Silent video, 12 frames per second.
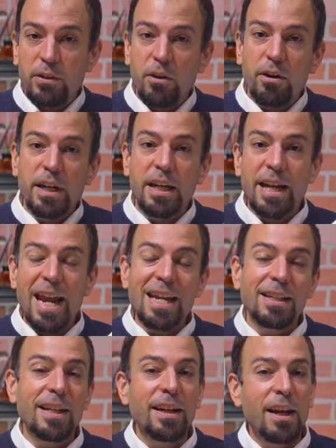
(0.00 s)
starting in
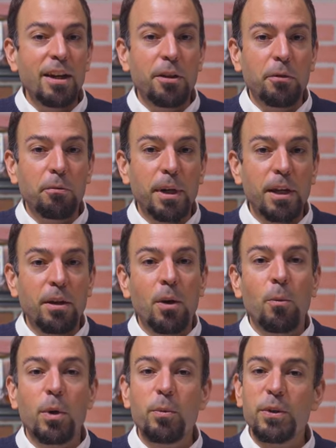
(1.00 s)
eighteen eighty-three
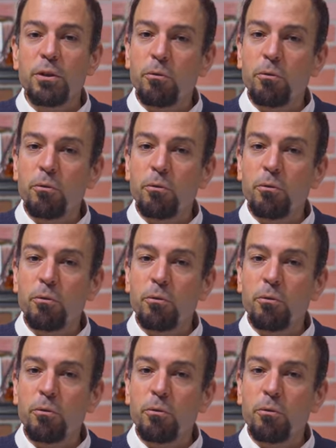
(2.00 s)
when it was